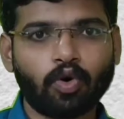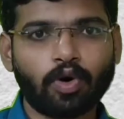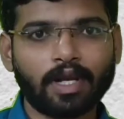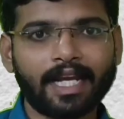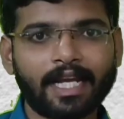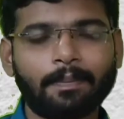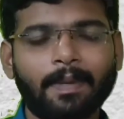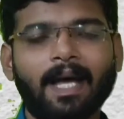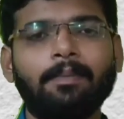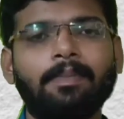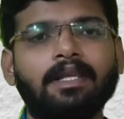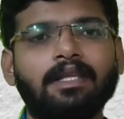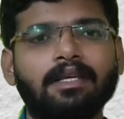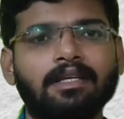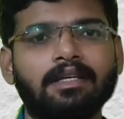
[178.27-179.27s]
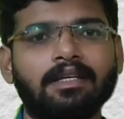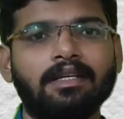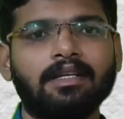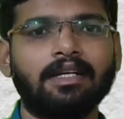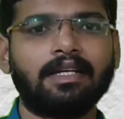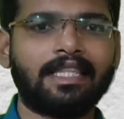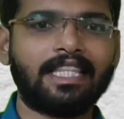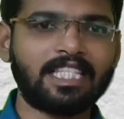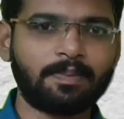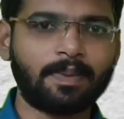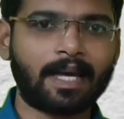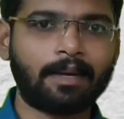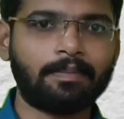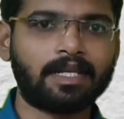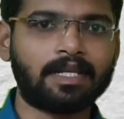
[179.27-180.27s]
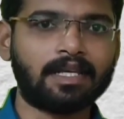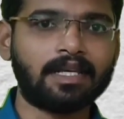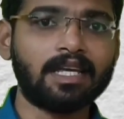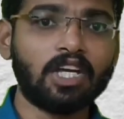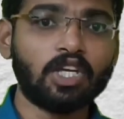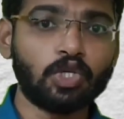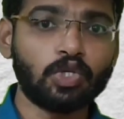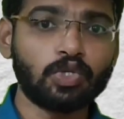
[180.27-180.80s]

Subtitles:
folate papillae. This papillae